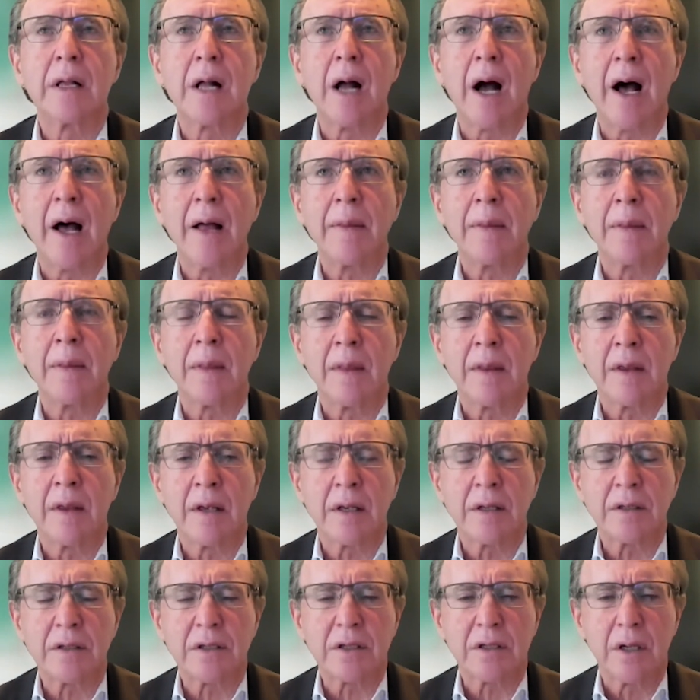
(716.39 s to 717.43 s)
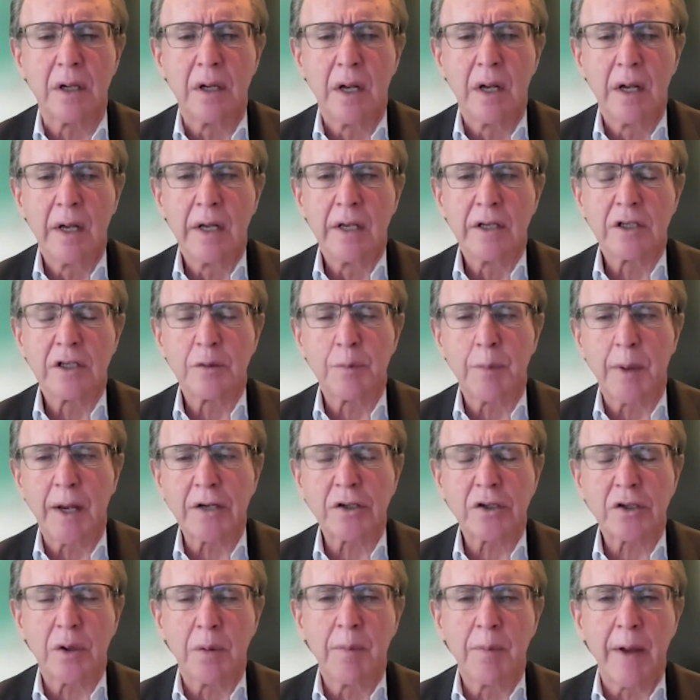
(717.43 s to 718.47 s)
gotten this
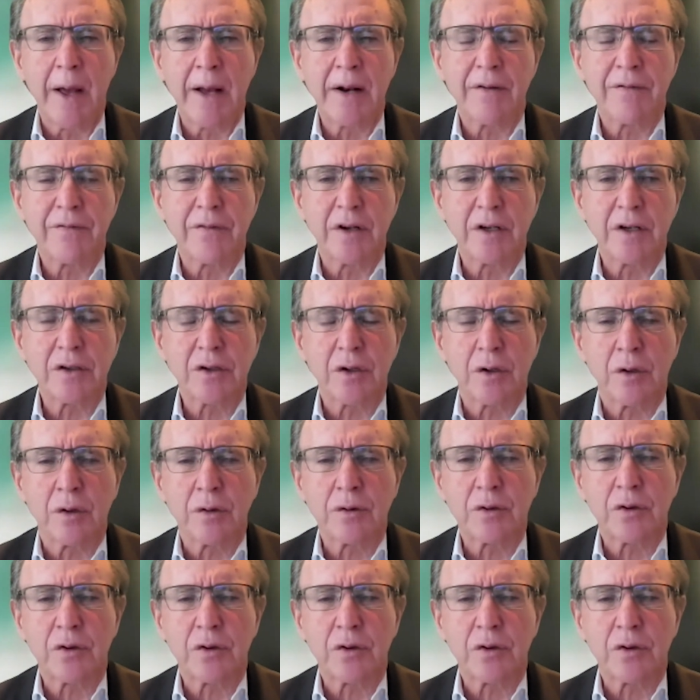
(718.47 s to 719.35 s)
special beneficial